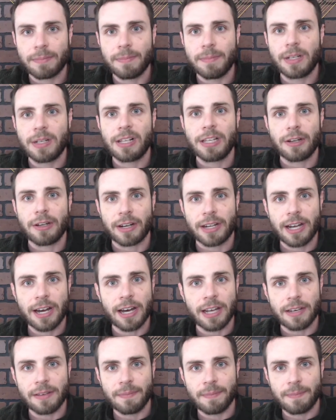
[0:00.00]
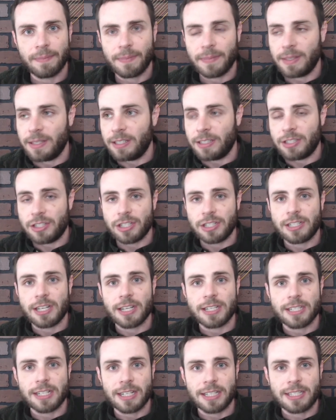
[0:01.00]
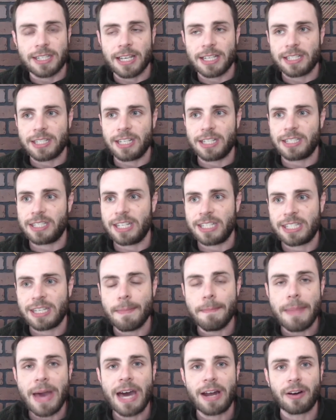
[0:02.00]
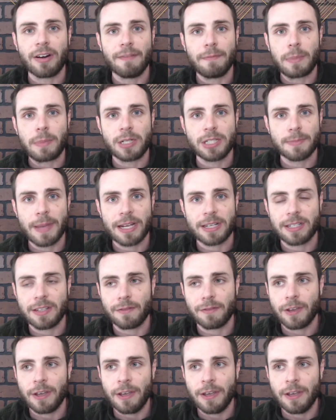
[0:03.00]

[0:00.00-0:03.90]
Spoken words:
clear cut. It just doesn't exist. It's a matter of perspective,